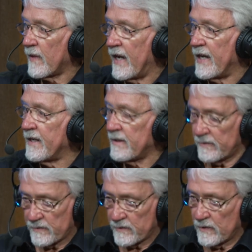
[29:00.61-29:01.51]
and
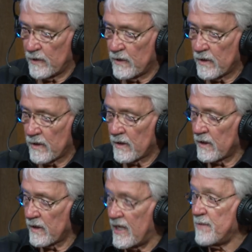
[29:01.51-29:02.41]

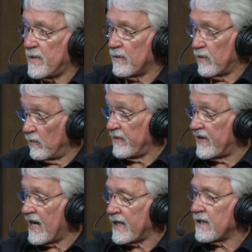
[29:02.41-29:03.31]
keep it. When we've
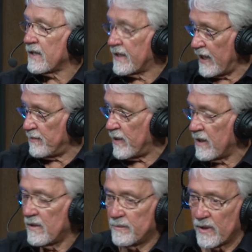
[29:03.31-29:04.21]
got it, keep it.
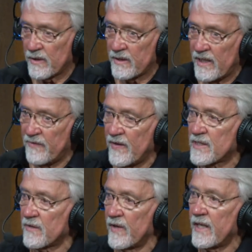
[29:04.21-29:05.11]
But
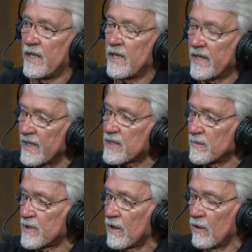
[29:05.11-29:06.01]
defensively, get some
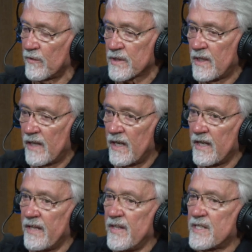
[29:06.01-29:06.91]
turnovers.
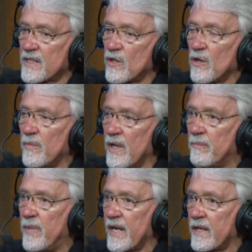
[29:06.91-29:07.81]
Uh, this is going to be a
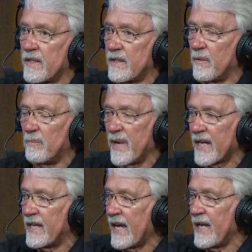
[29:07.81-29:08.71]
big a big
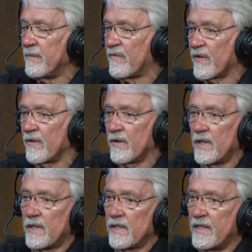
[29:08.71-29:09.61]
game for
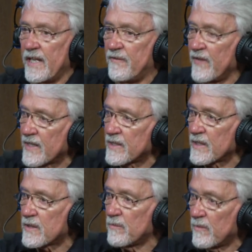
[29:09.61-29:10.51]
defenses